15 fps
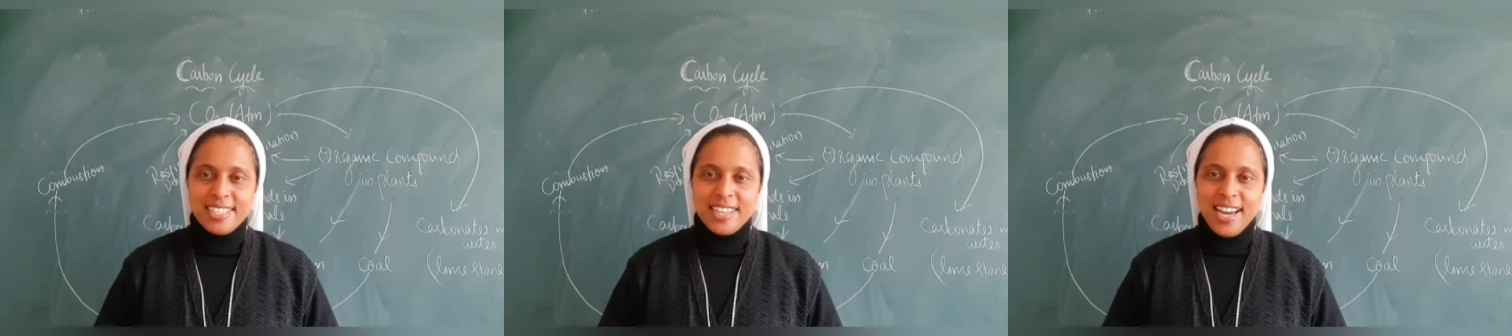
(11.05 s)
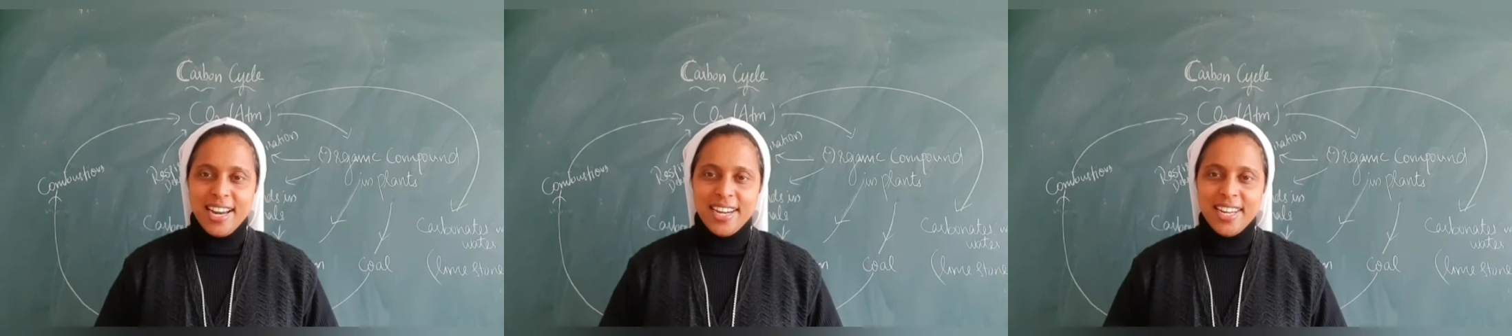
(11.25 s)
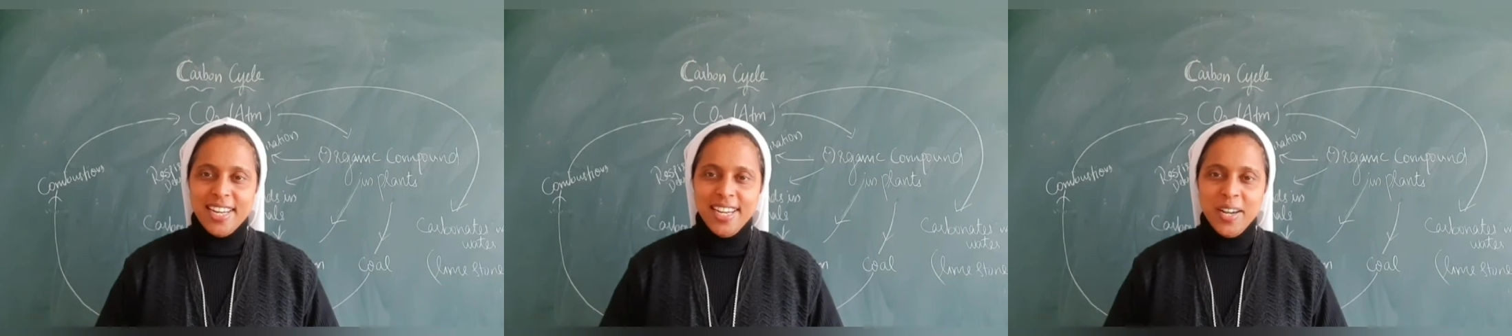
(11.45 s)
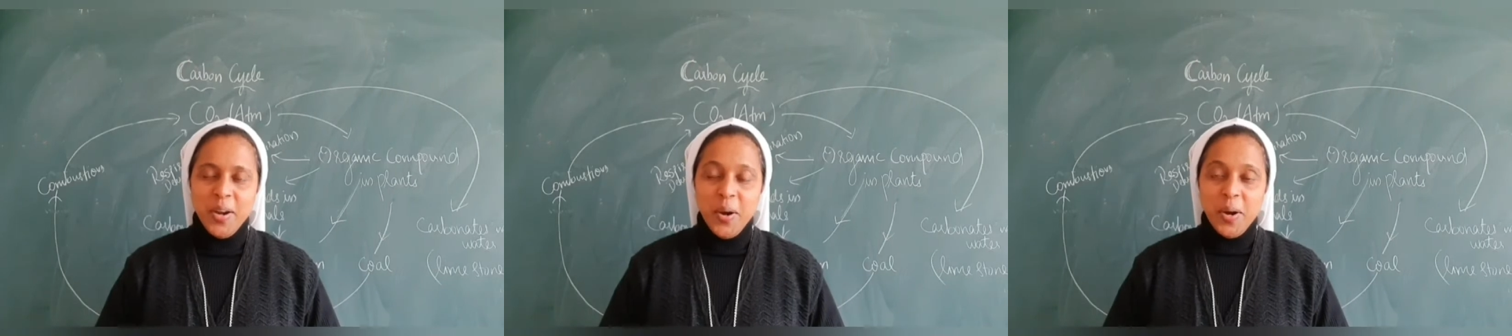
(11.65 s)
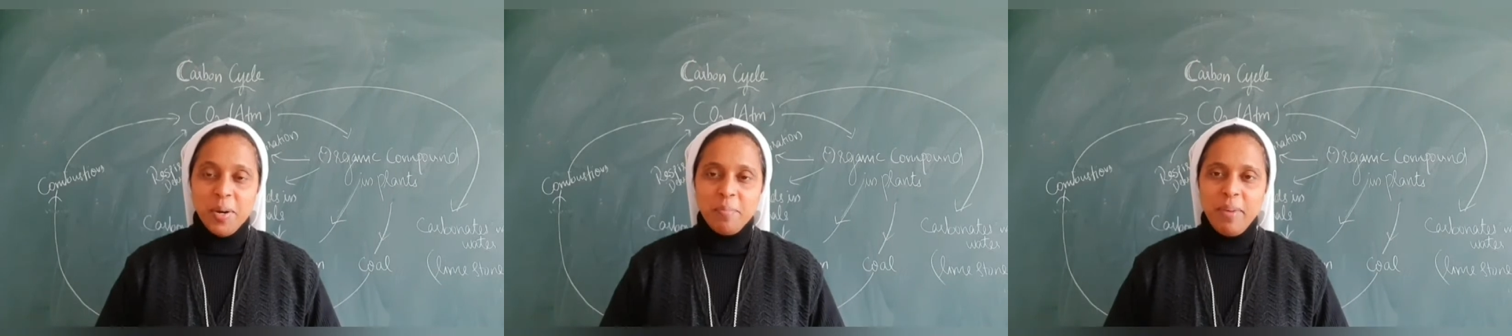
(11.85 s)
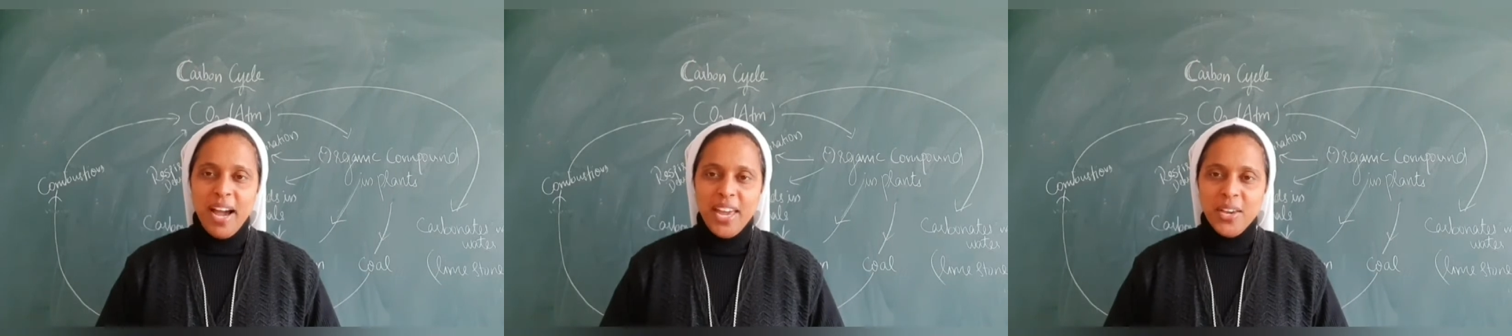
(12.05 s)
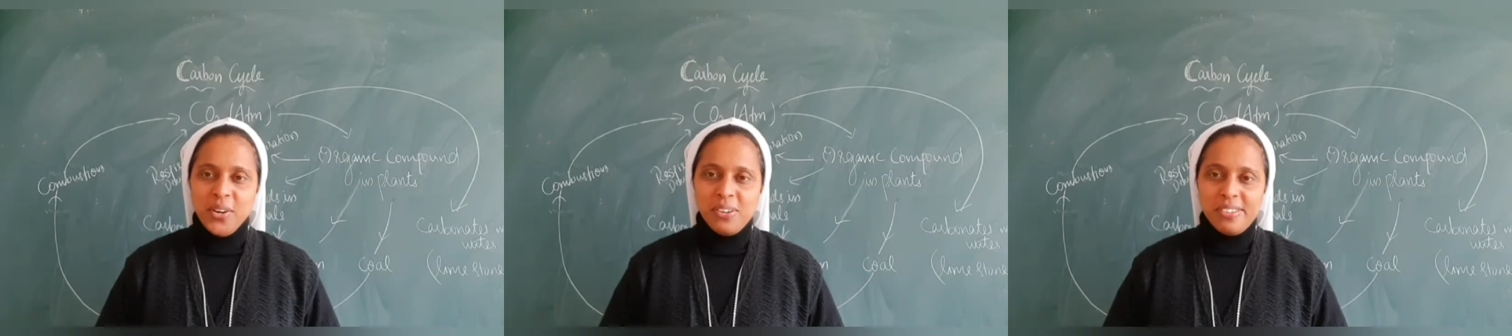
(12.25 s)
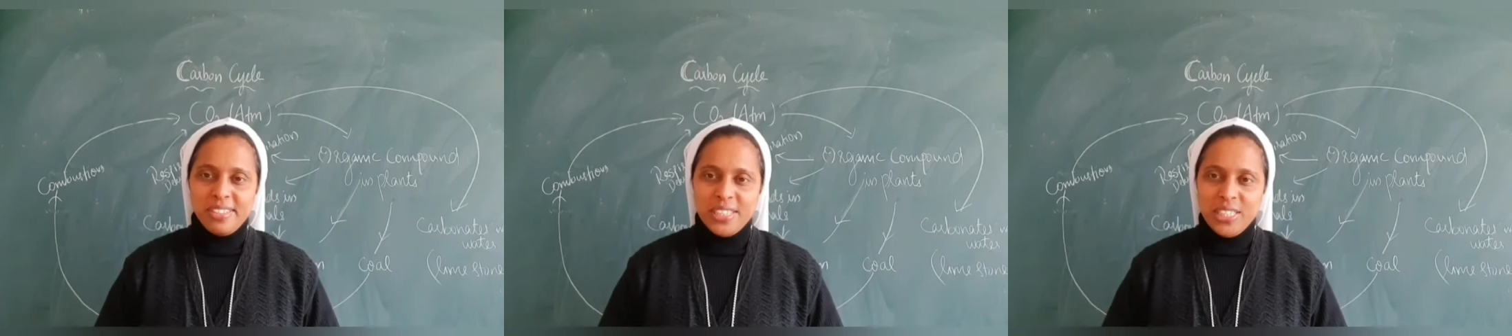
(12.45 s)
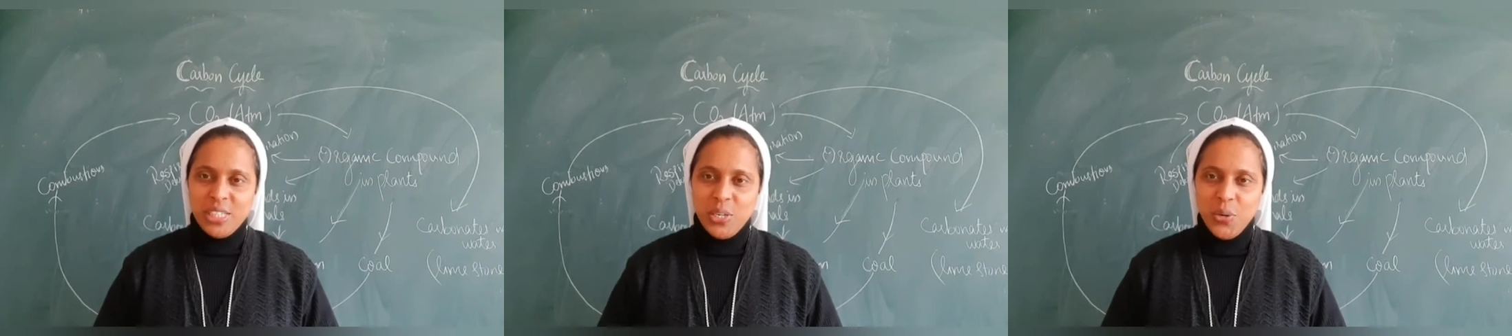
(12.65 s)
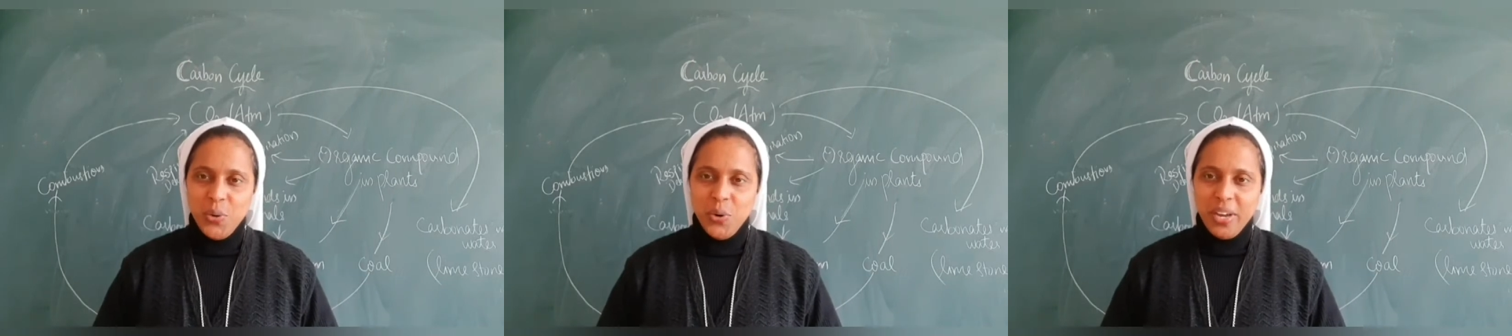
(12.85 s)
regarding
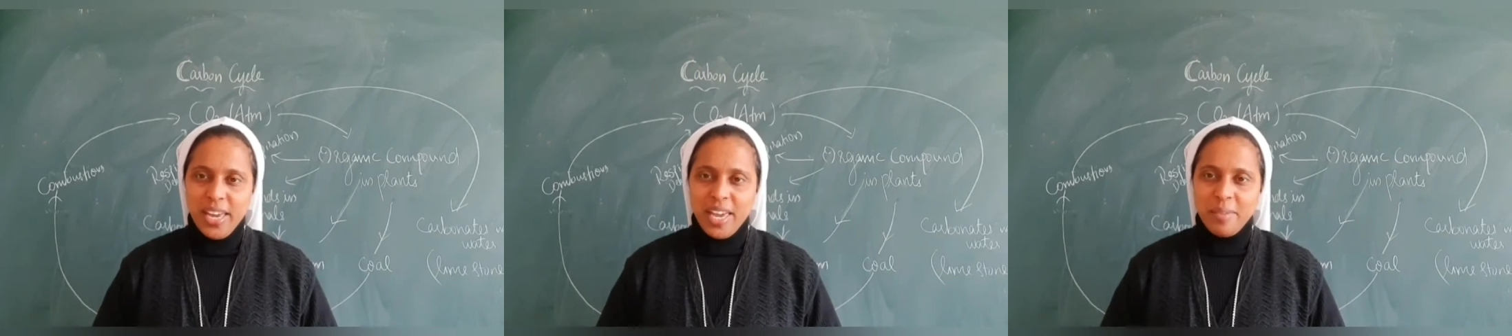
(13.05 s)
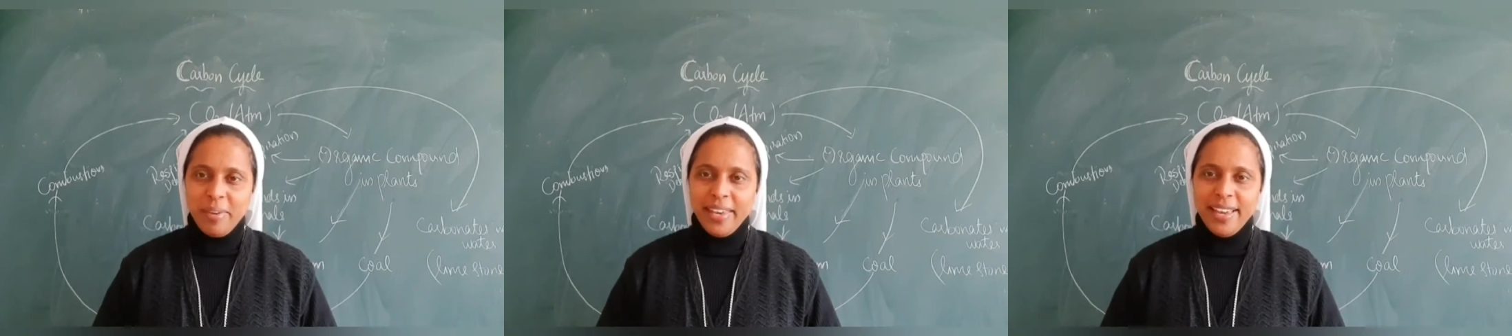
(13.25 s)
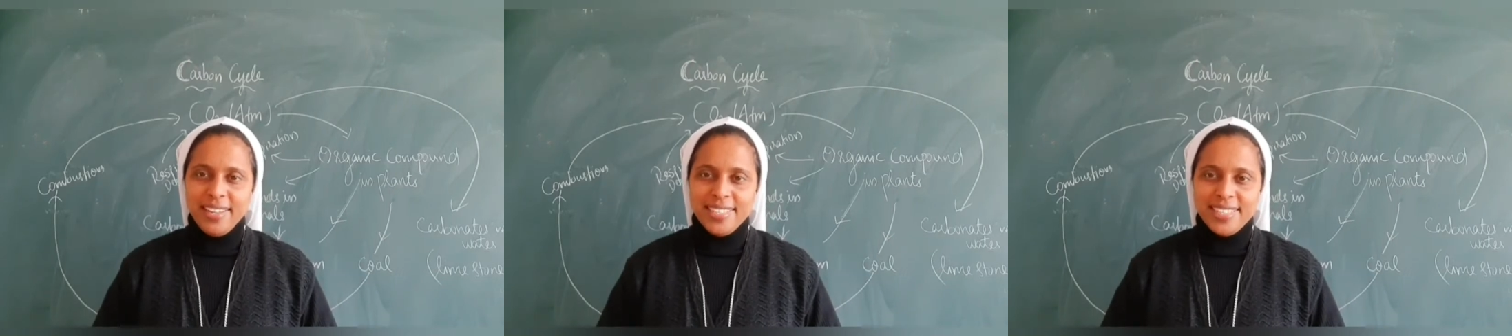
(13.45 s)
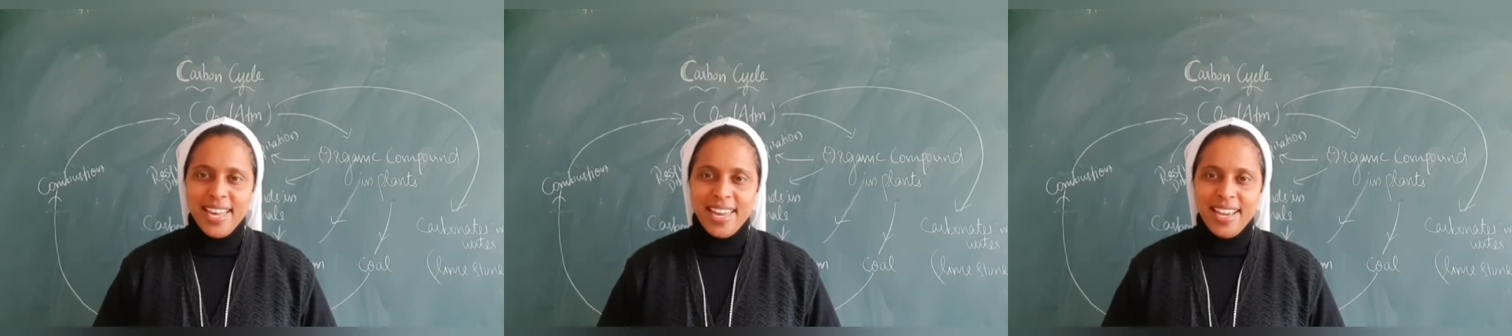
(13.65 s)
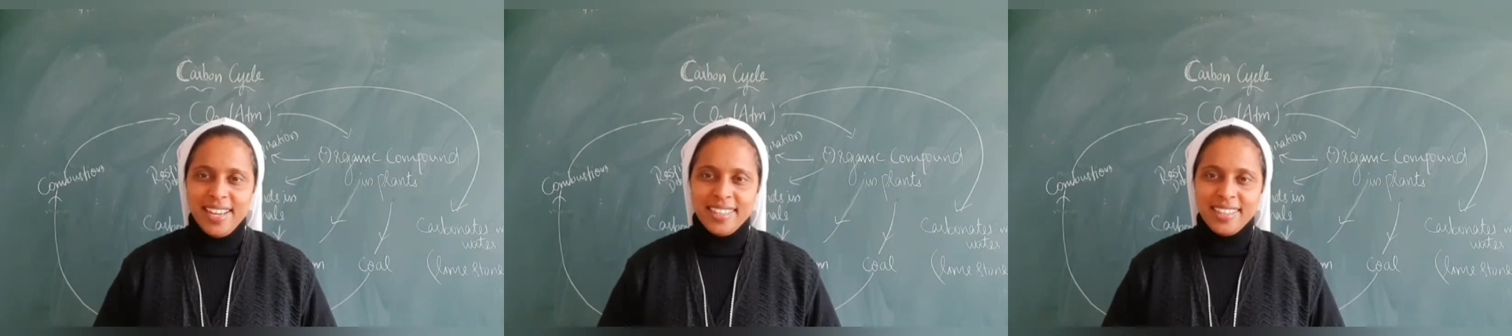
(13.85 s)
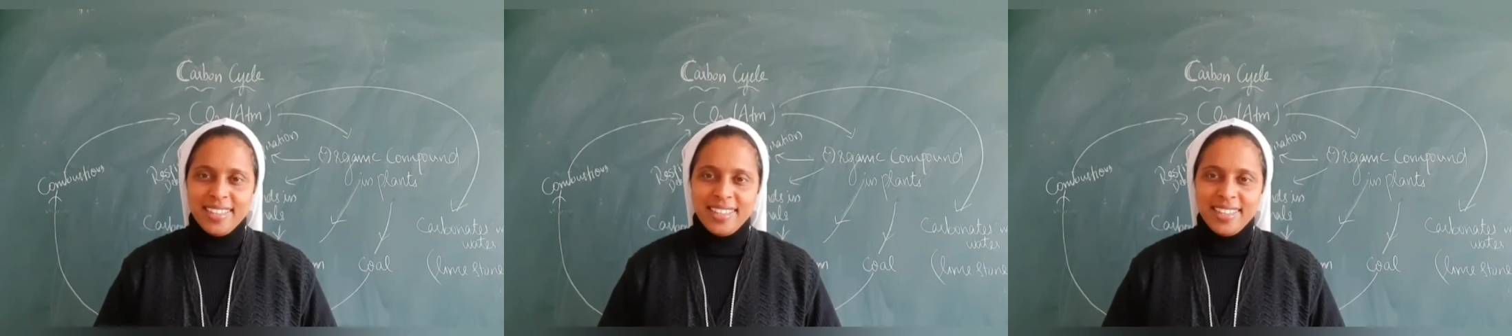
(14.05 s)
biogeochemical cycle.